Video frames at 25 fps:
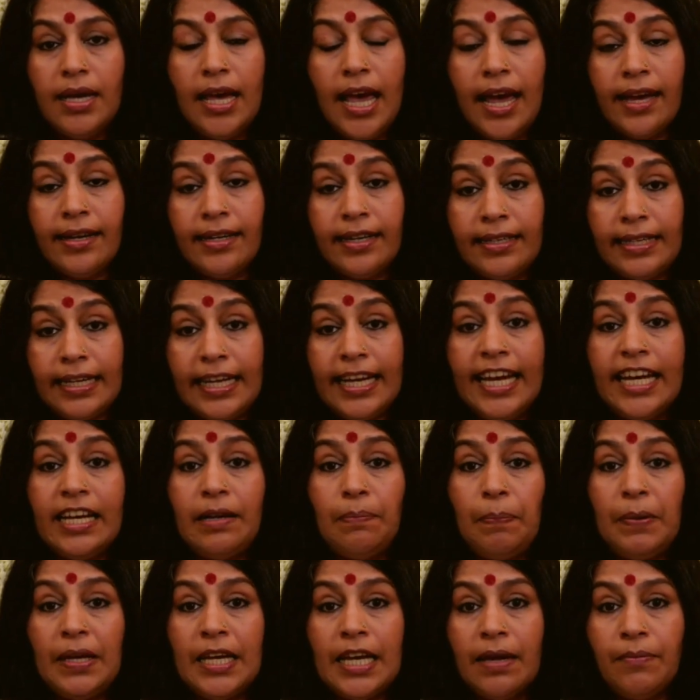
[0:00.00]
And at
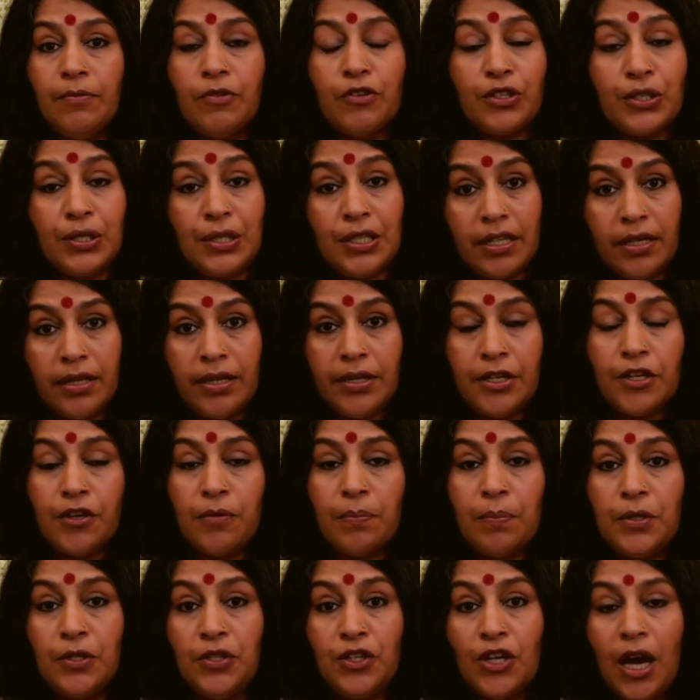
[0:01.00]
8 p.m., you're still in your
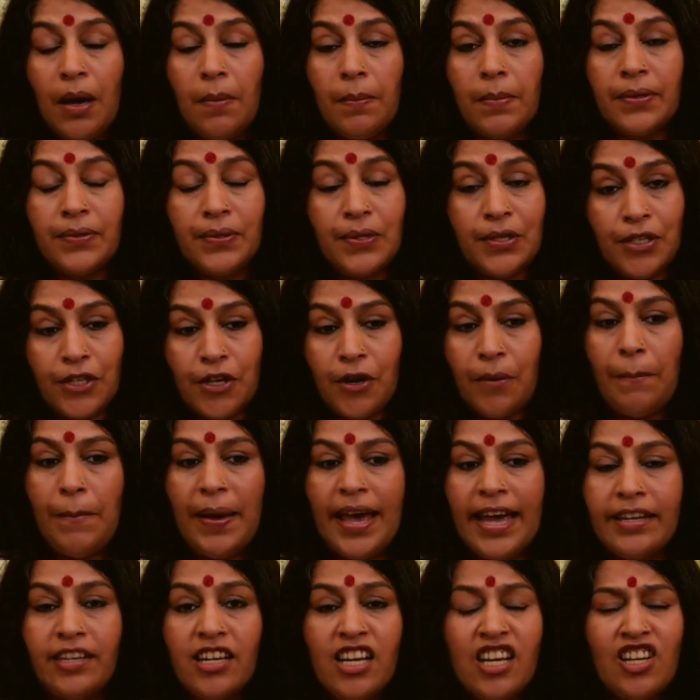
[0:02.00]
pajamas, in your
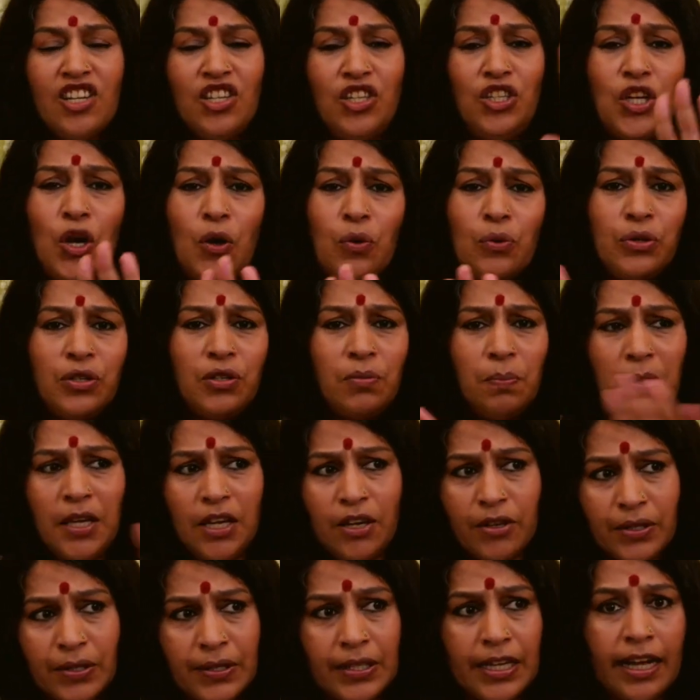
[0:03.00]
bed. Don't be
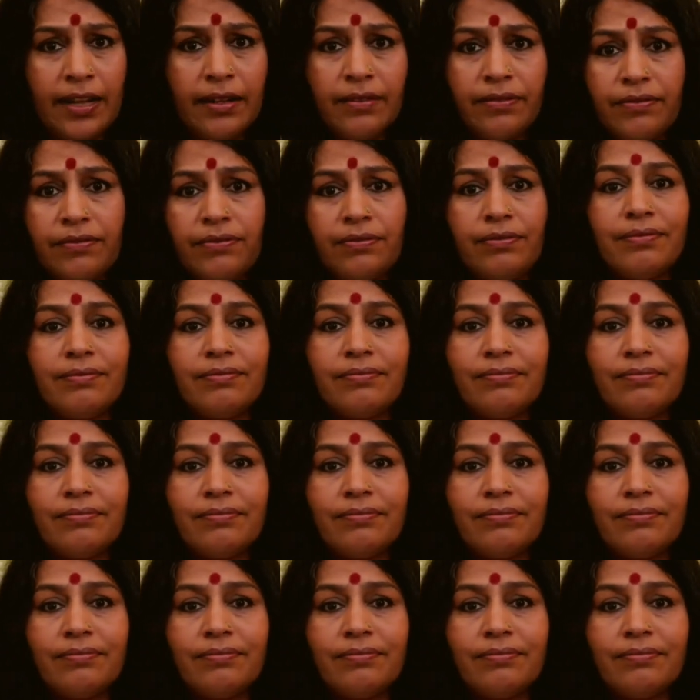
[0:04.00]
yourself.